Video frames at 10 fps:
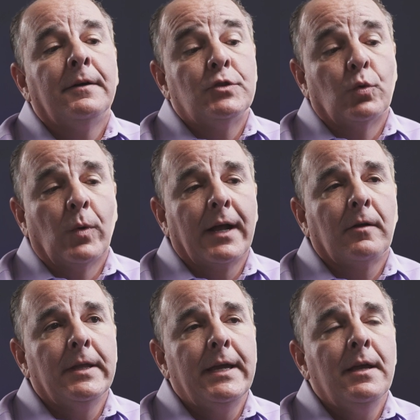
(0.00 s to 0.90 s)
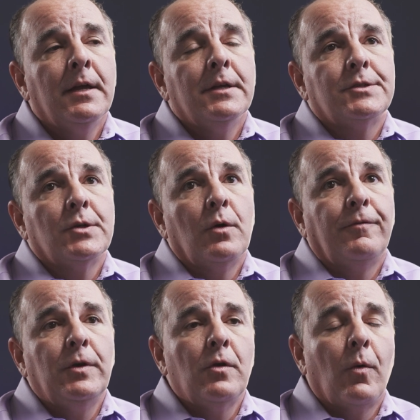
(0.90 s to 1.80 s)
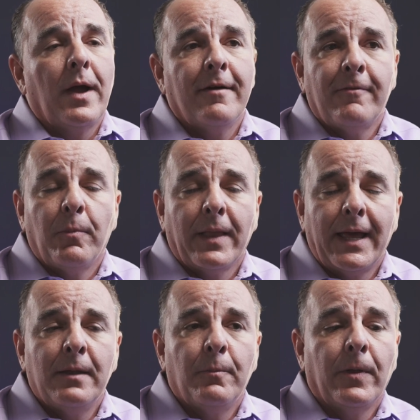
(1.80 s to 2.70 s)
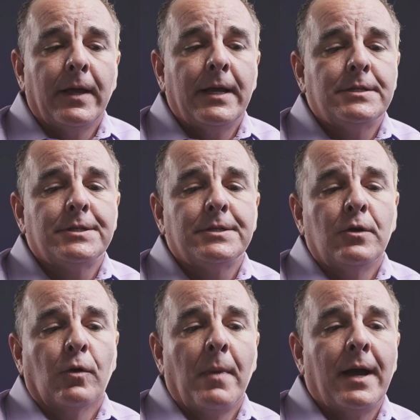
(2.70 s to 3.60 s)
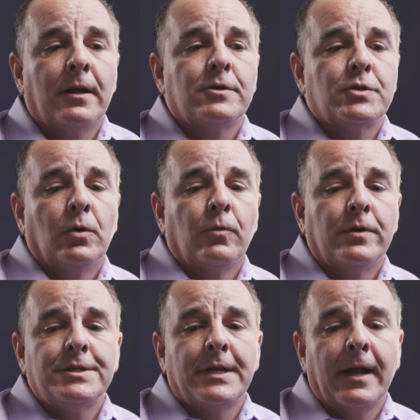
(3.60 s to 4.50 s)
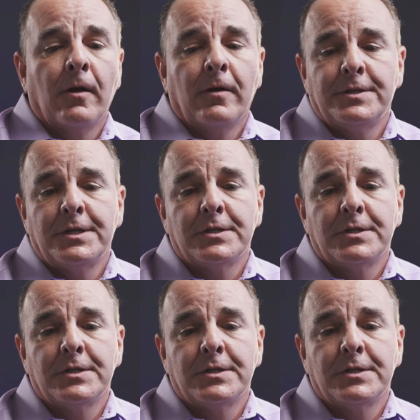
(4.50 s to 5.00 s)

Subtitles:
directly. So if you don't have a plan in place, your minor children's inheritance